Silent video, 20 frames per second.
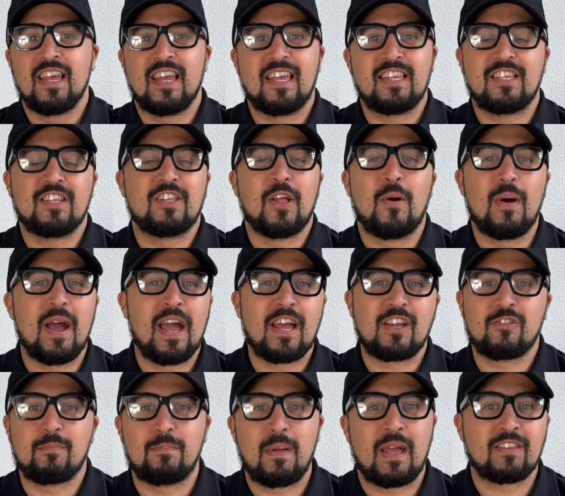you don't
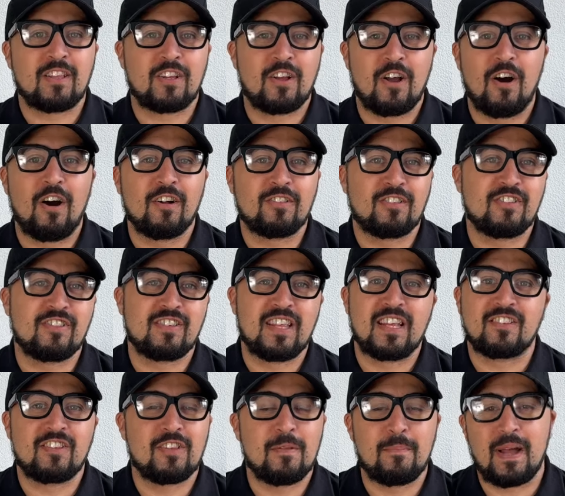expect the card to
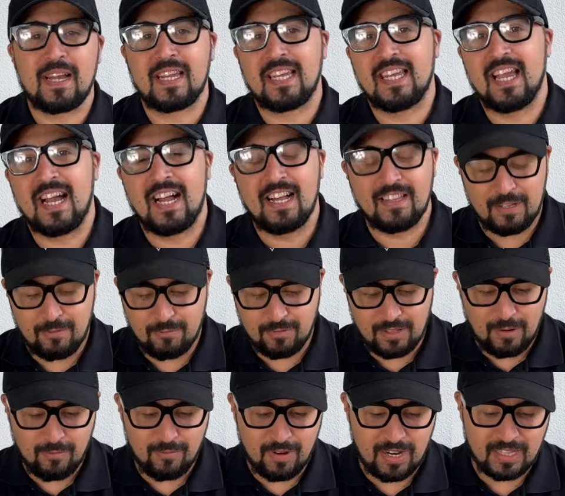stick to the back of your hand.
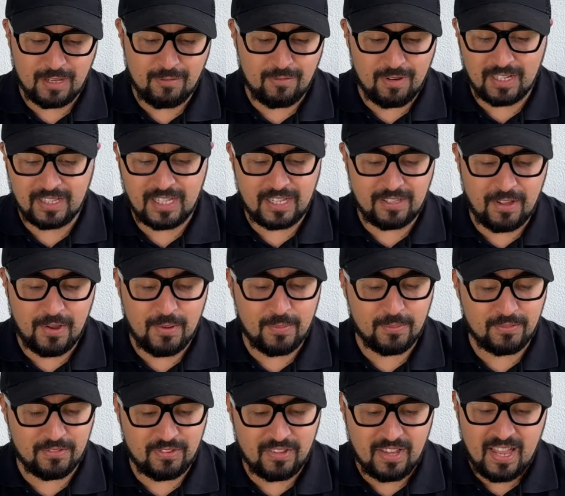They really, really
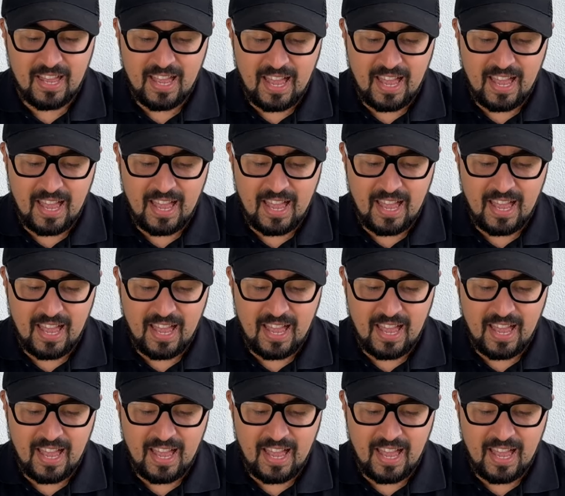don't.